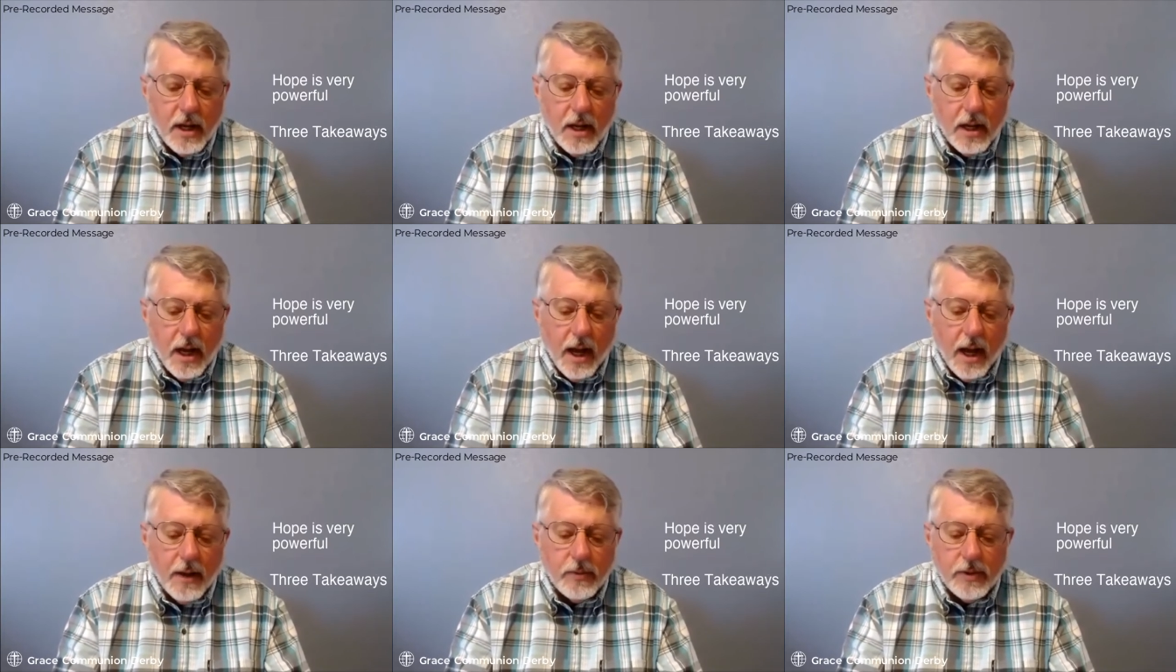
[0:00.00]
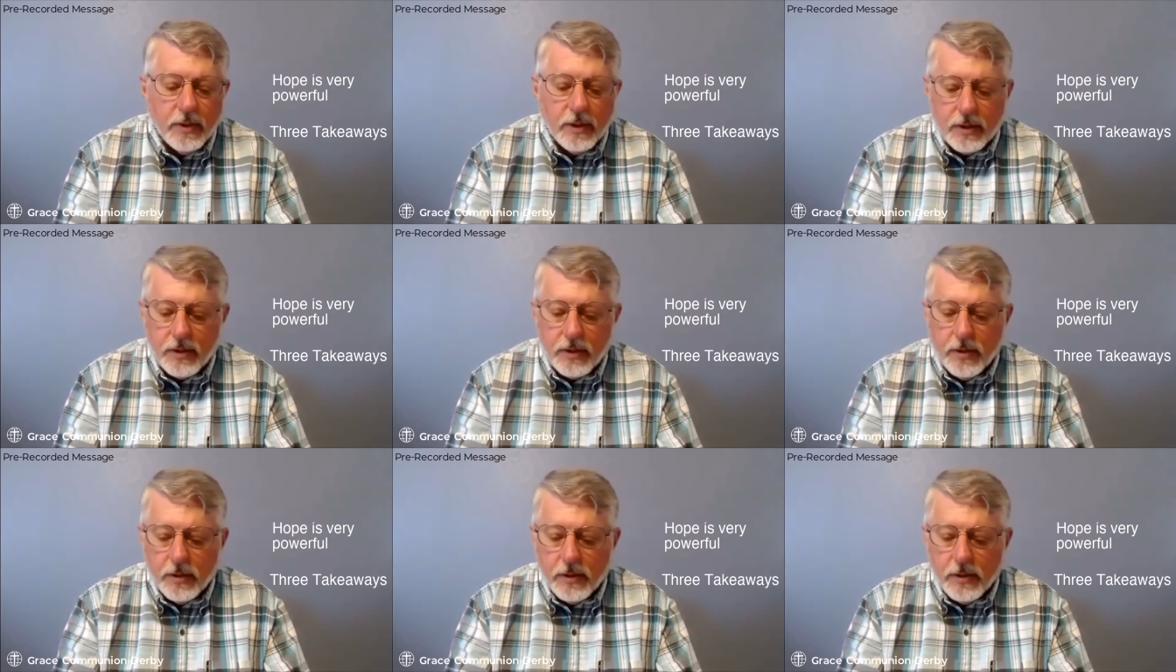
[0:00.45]
I would
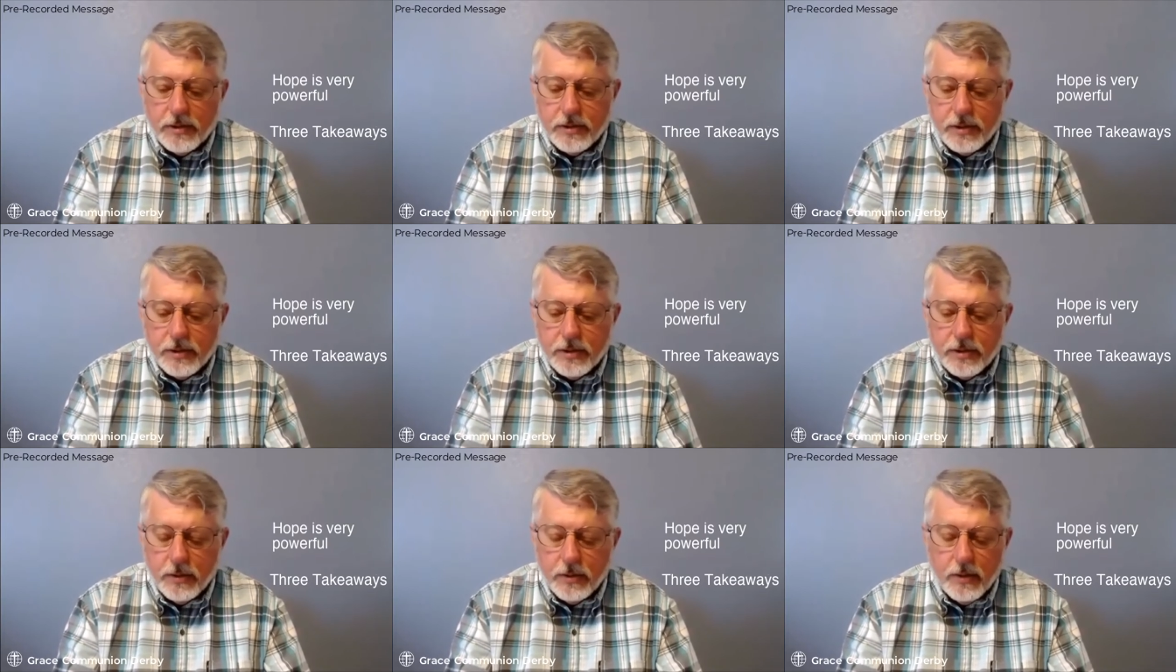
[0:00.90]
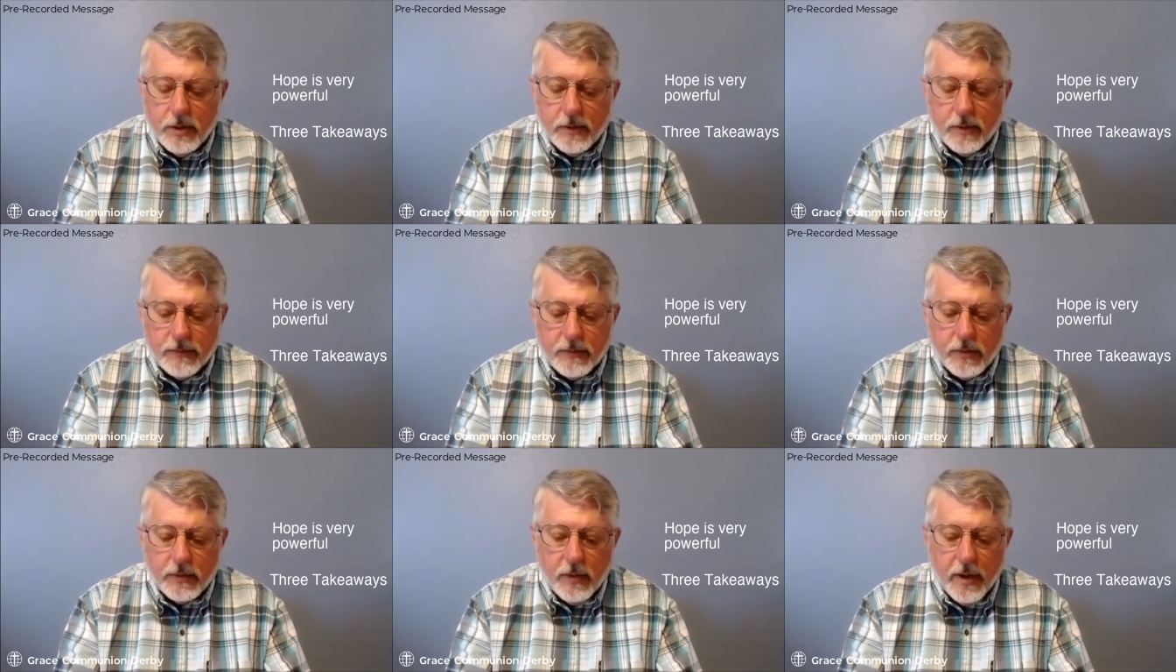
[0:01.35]
encourage you, if
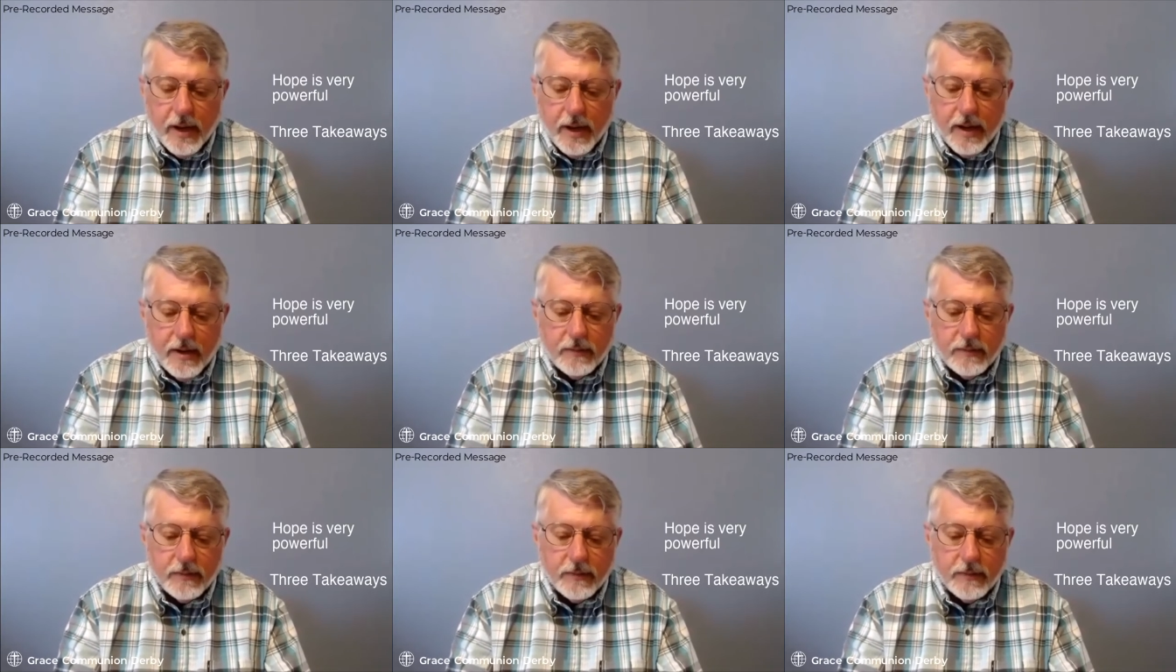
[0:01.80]
you have